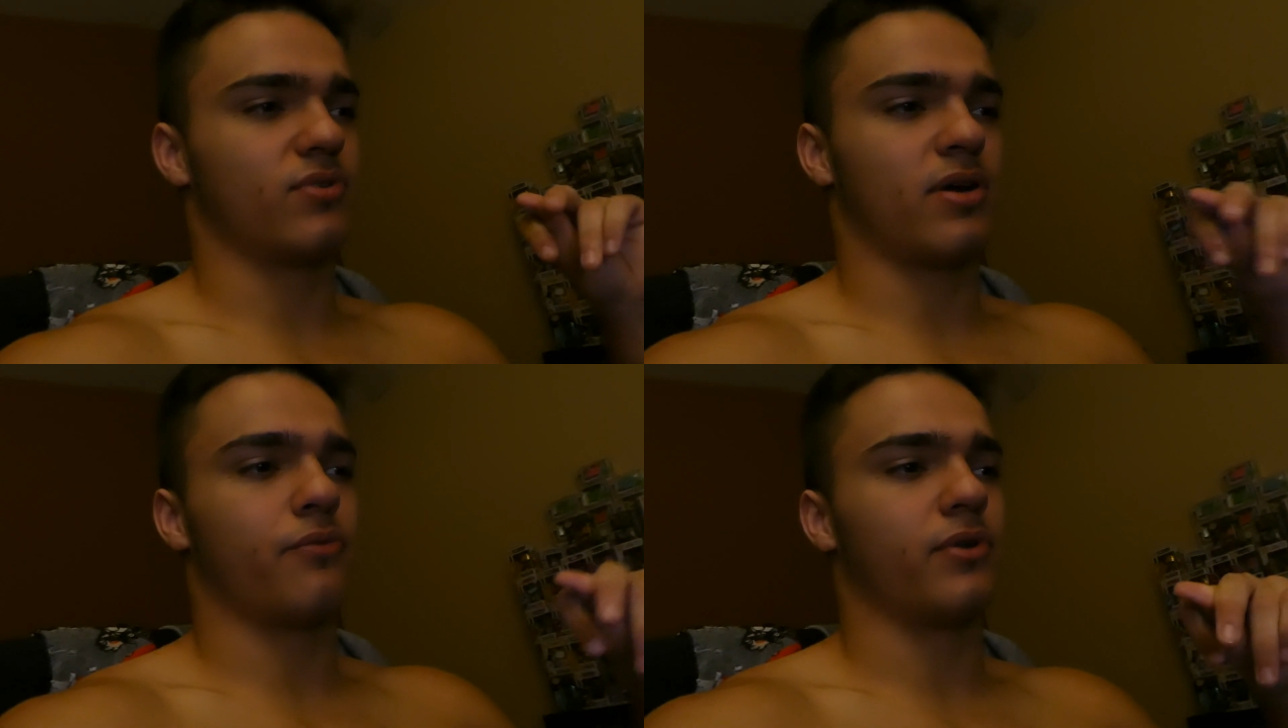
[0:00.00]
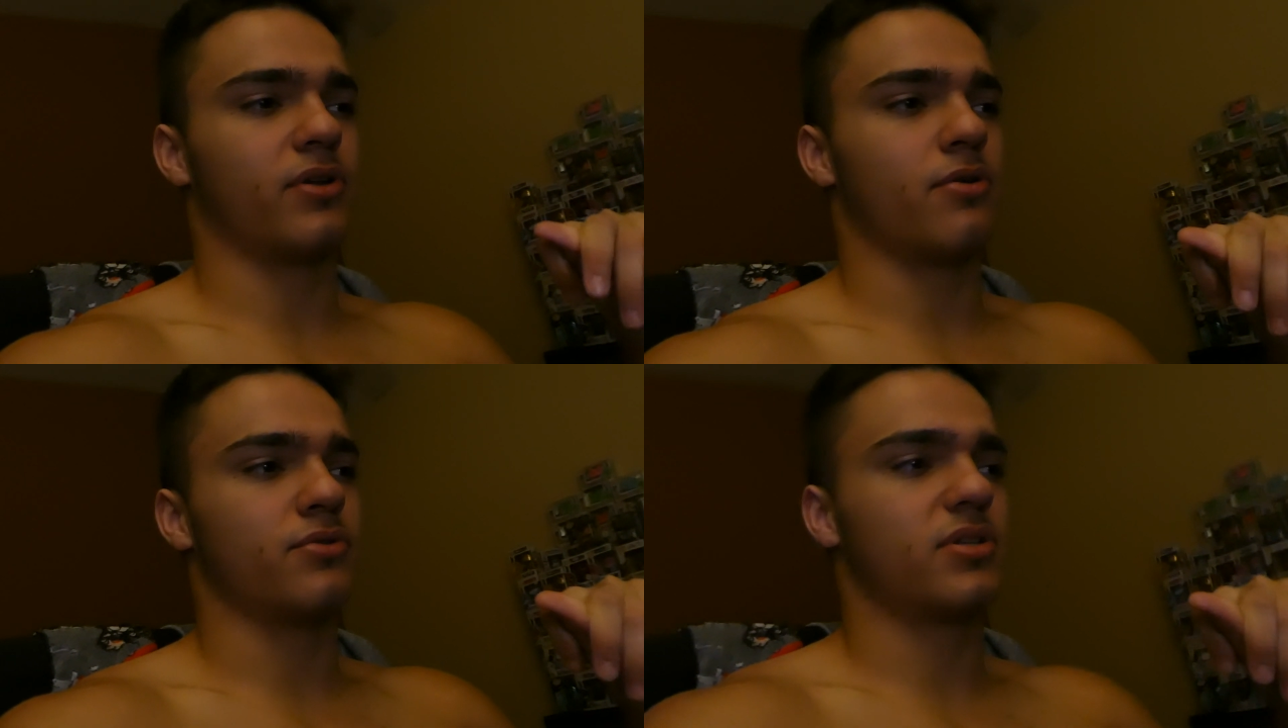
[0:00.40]
recovery
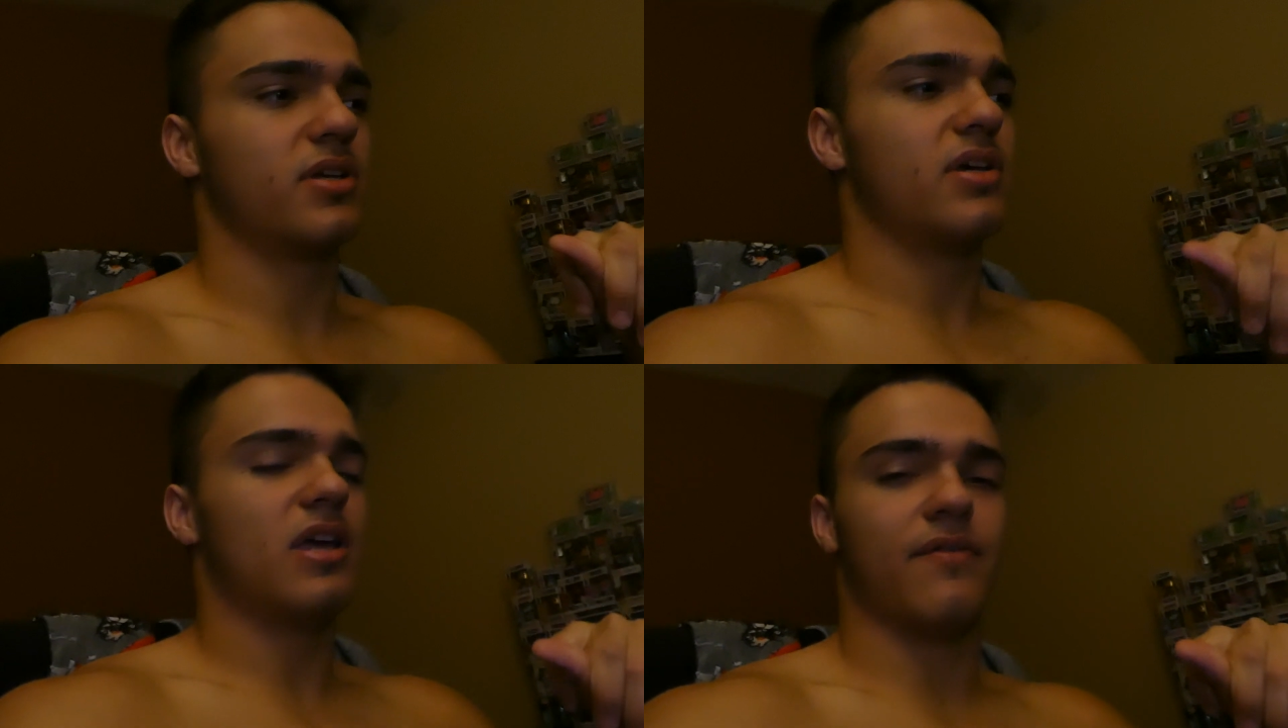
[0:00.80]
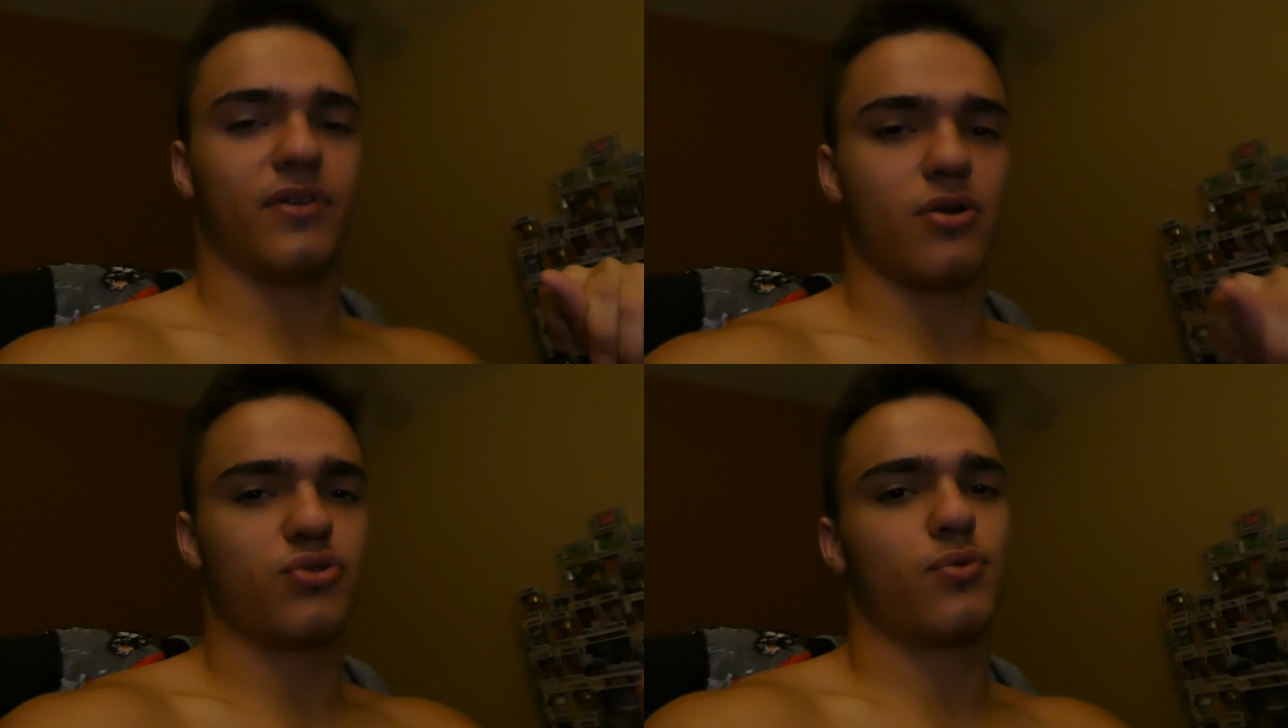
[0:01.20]
goes. If
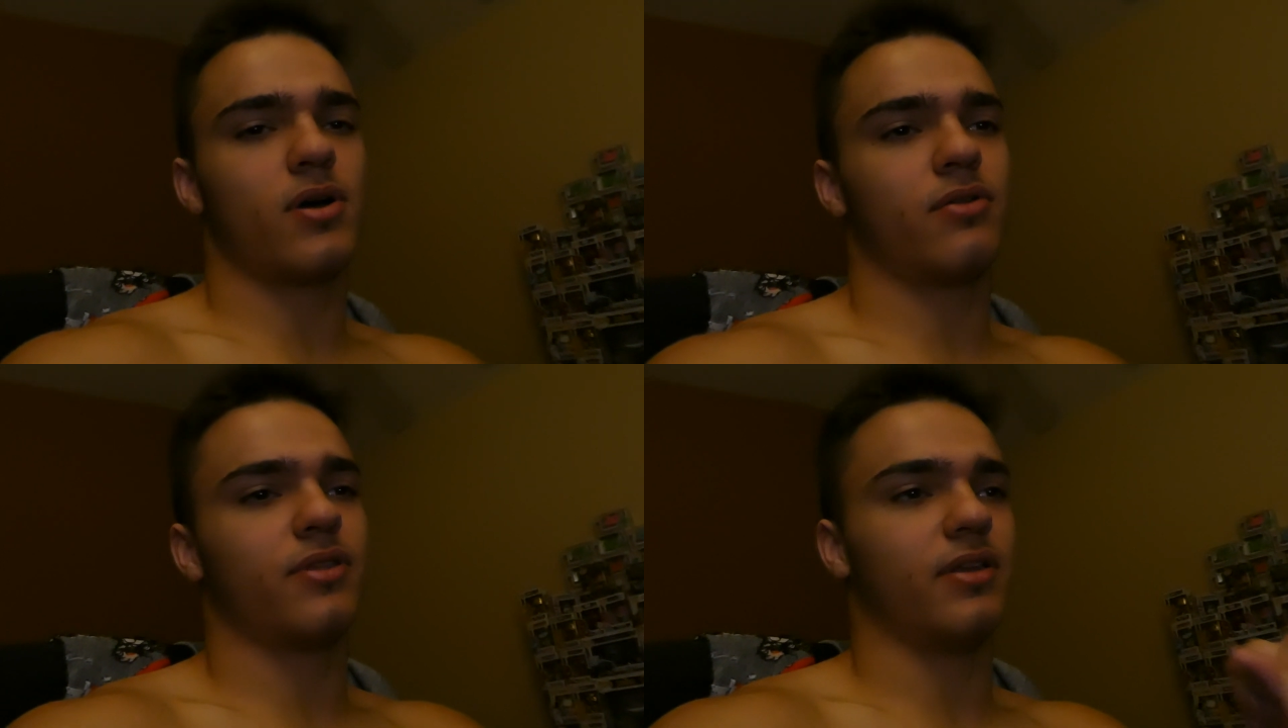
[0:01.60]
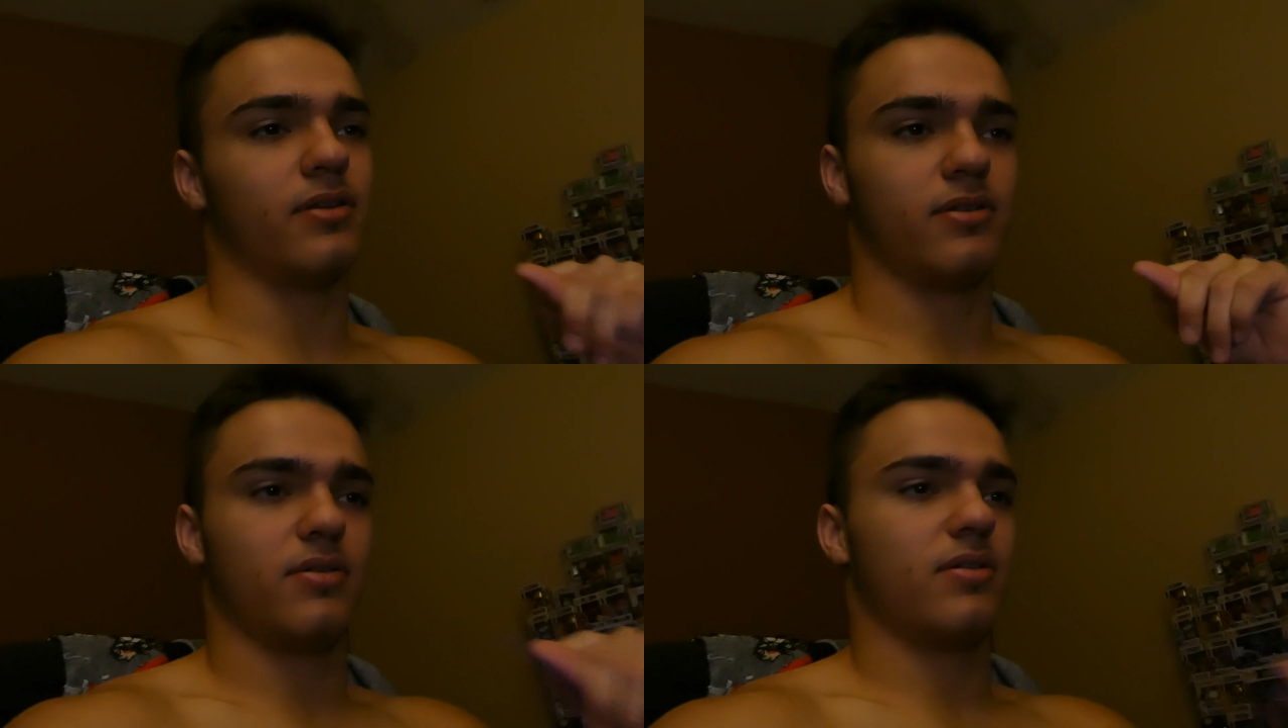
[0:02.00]
it goes well, then